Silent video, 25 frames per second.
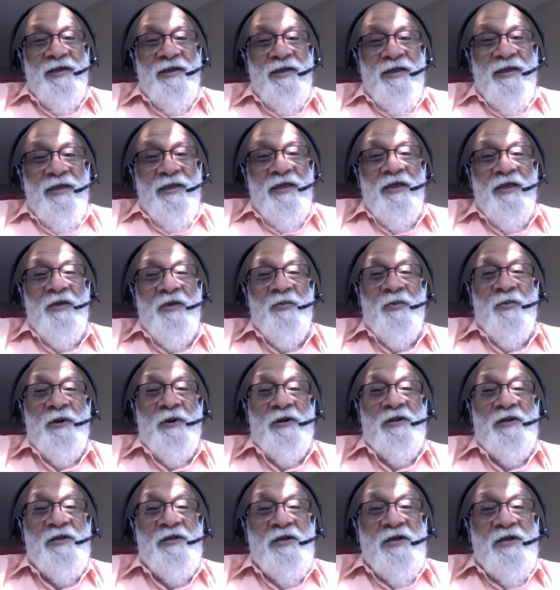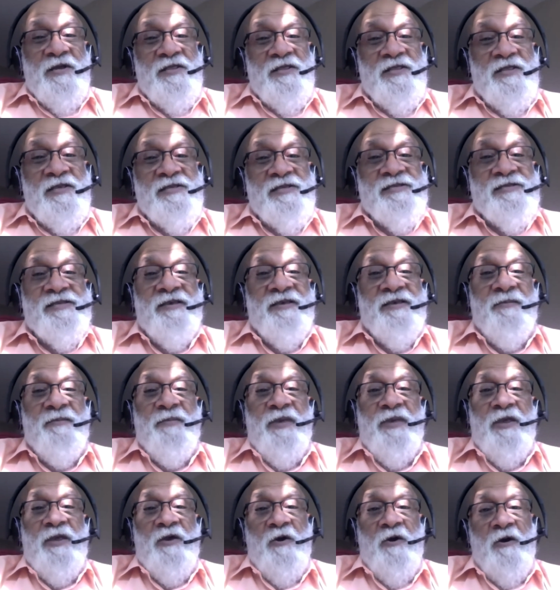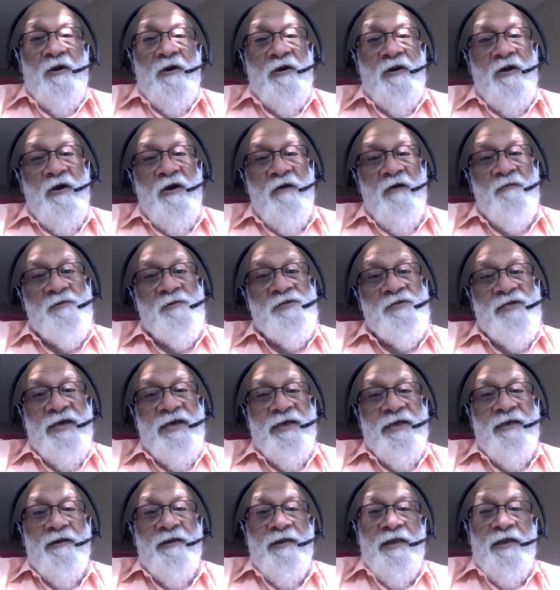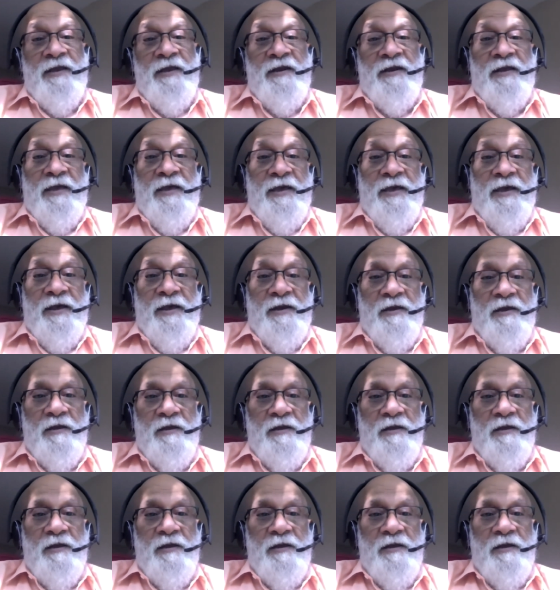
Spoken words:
even the Simeon of Cyrene had.